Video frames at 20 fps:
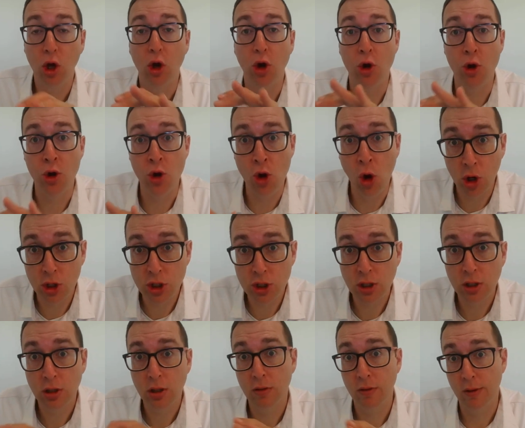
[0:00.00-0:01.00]
not
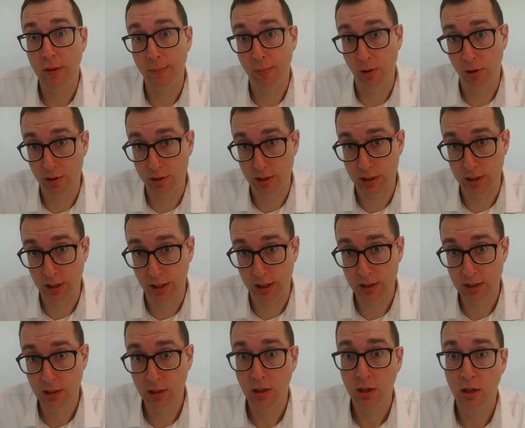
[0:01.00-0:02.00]
the
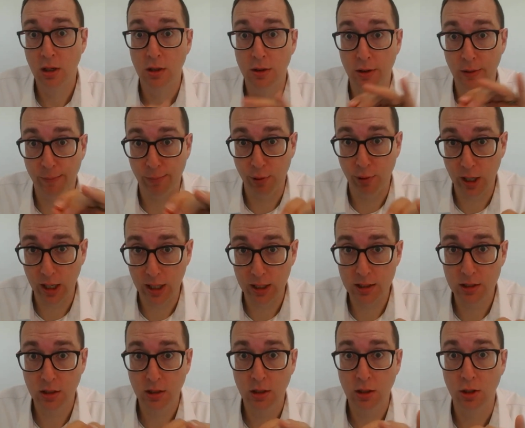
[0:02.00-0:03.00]
process. The product,
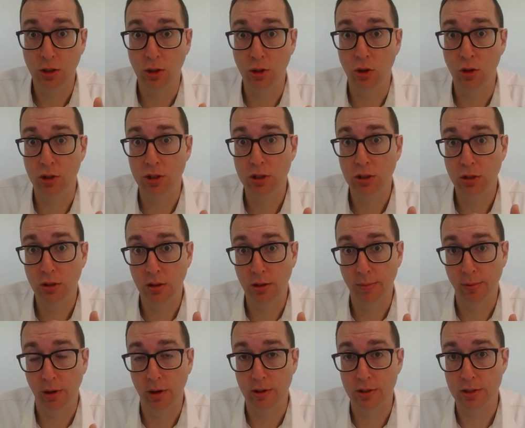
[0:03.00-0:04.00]
not the
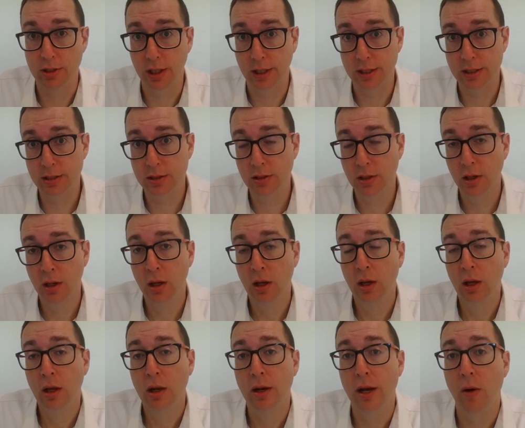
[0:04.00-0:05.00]
process.
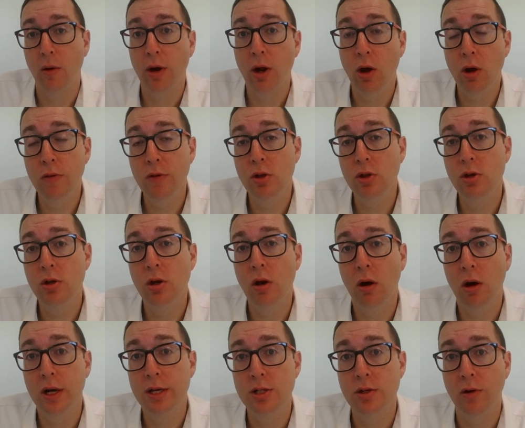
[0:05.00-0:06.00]
Now, I know that you
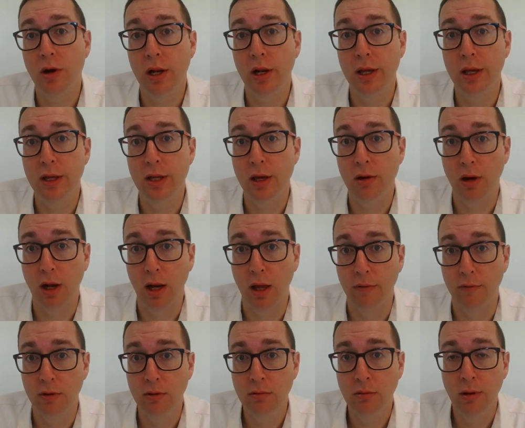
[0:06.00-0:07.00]
guys are only in Year
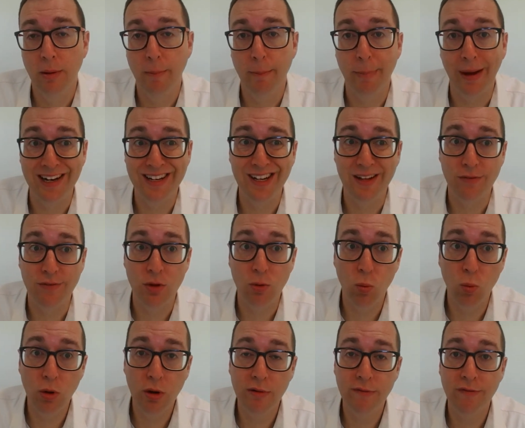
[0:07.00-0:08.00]
11, but if you
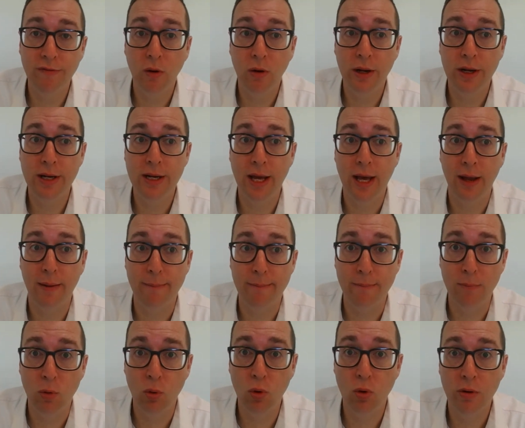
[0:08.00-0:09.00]
want to find out
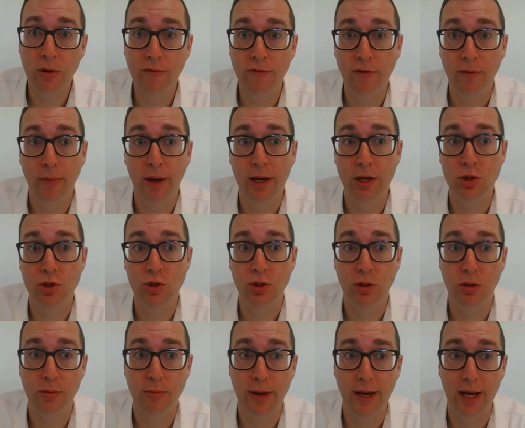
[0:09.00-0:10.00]
more information
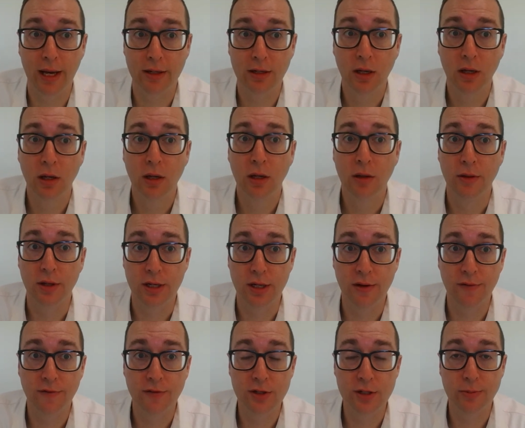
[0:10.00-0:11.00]
about the
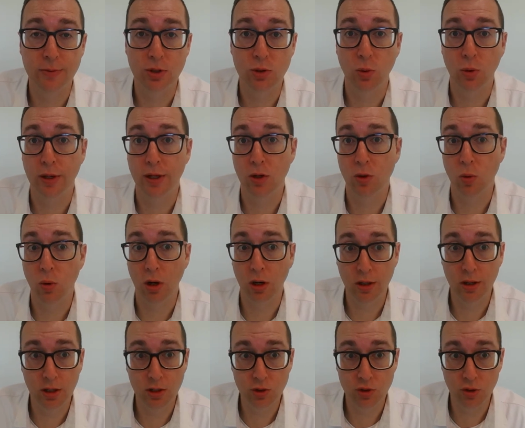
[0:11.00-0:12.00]
difference between quality
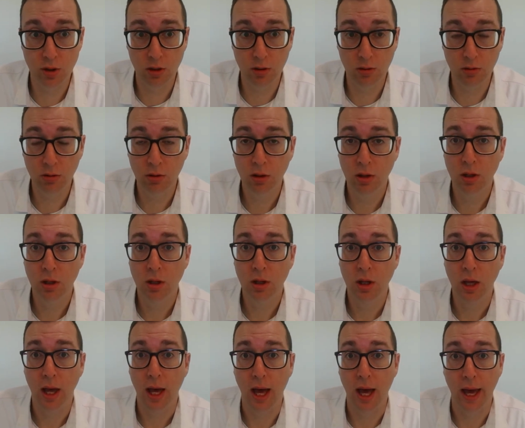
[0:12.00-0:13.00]
control
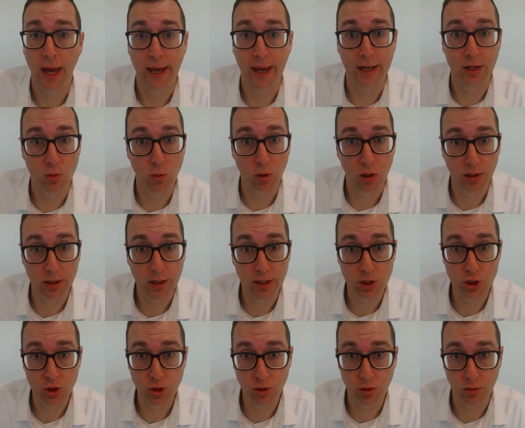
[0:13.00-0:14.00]
and quality
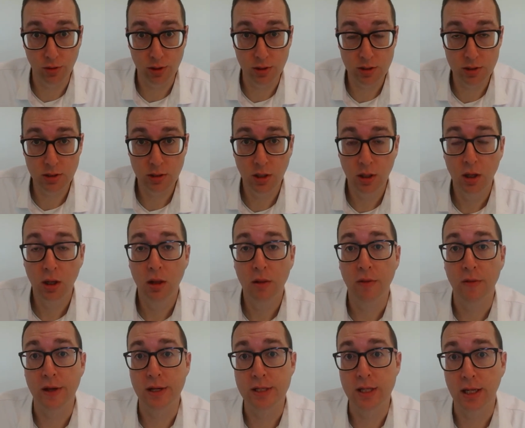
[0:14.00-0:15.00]
assurance,
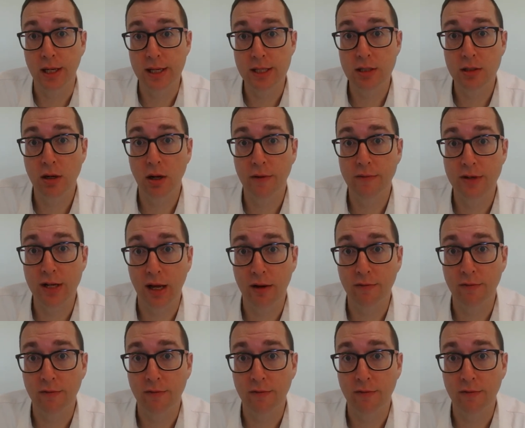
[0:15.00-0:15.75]
there's a lesson that I've done